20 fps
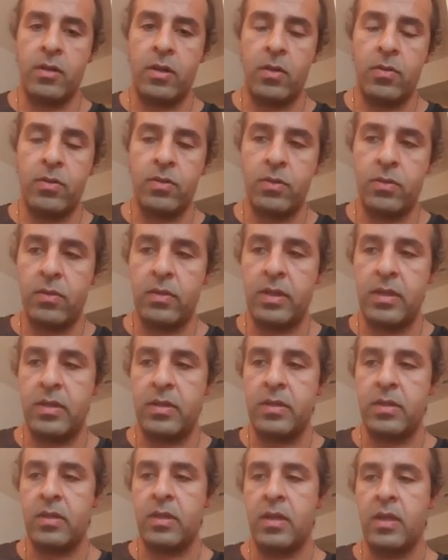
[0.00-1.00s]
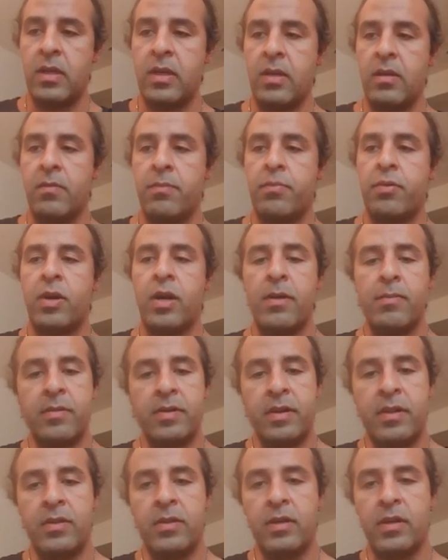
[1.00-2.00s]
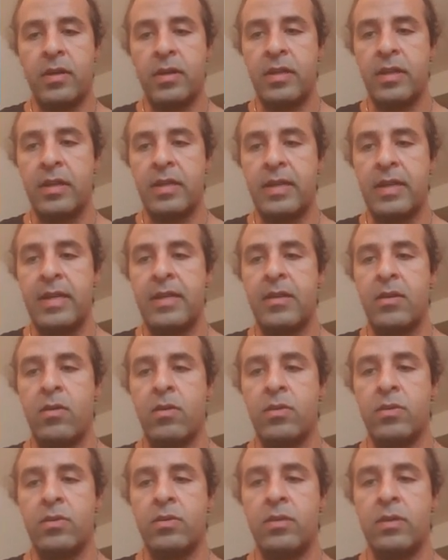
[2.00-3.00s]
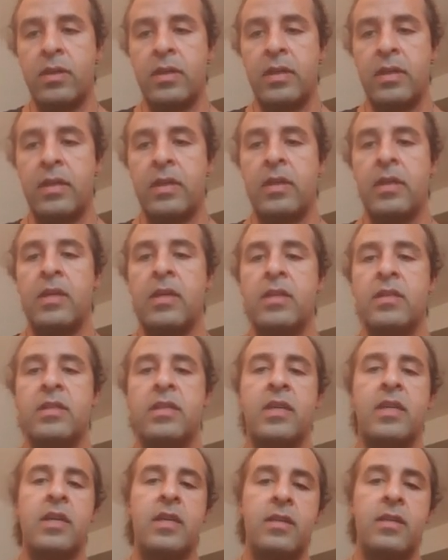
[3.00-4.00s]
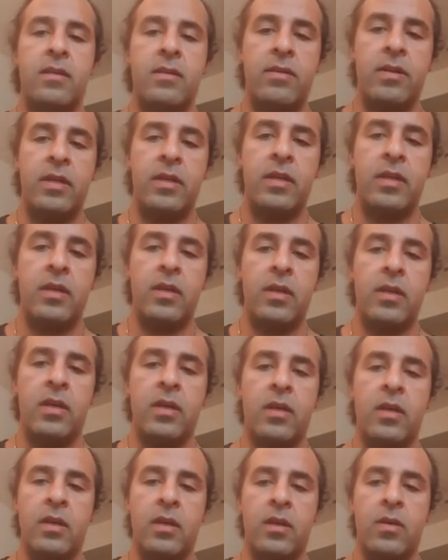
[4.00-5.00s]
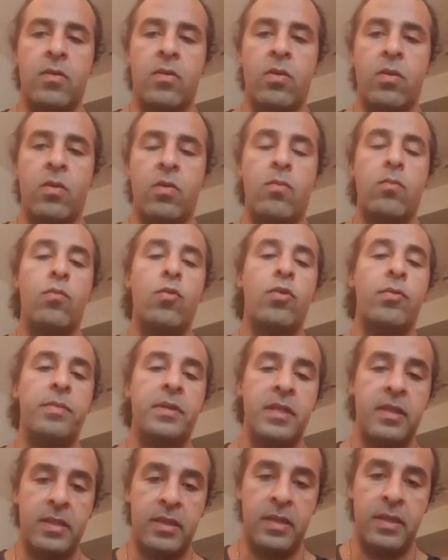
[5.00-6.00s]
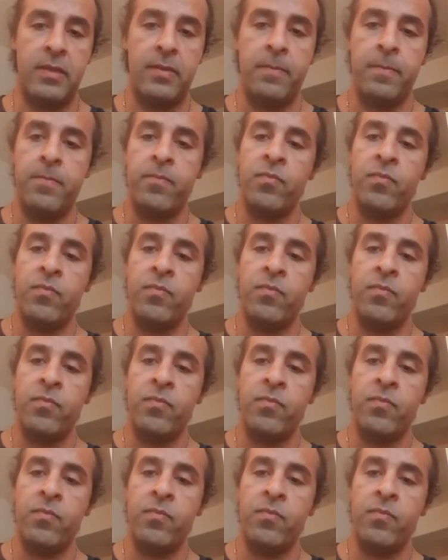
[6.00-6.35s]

also there's a primary target and also the secondary comorbidity,